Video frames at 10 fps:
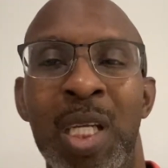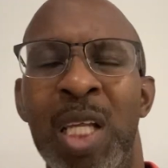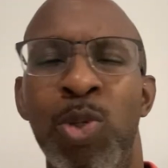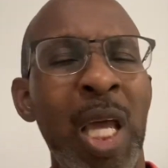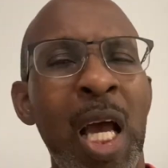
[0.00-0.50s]
And
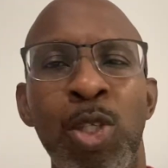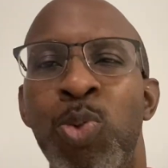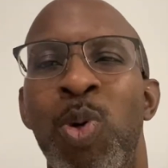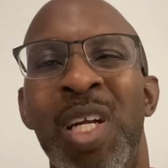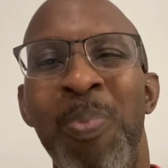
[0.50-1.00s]
today I just
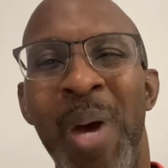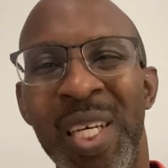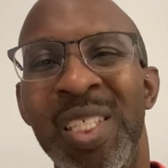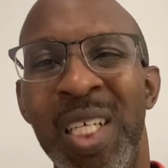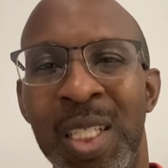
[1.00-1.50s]
want to
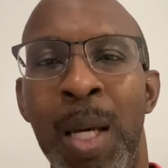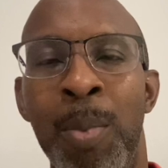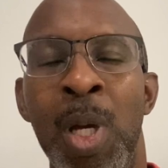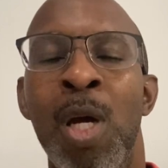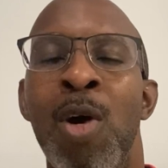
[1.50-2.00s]
mention them
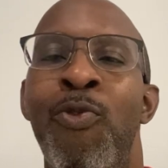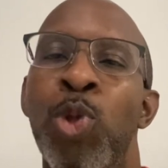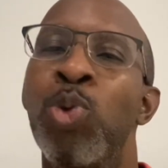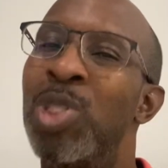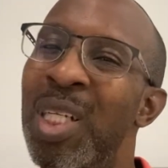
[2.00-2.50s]
for you
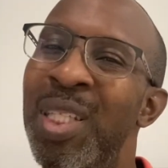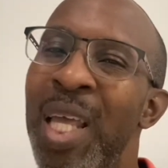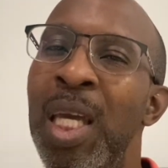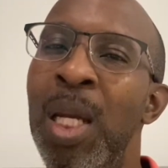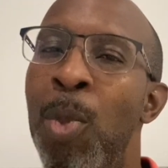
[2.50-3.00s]
to start
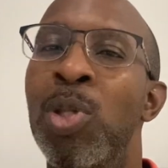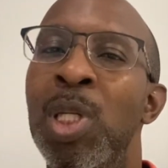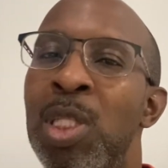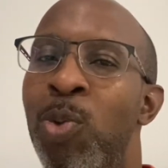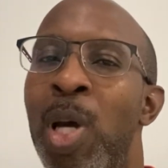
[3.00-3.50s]
thinking about
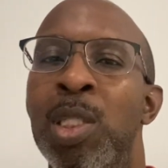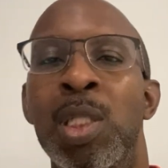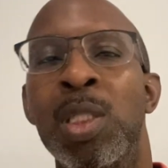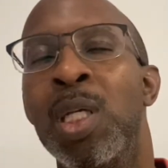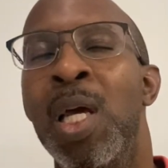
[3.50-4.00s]
these questions.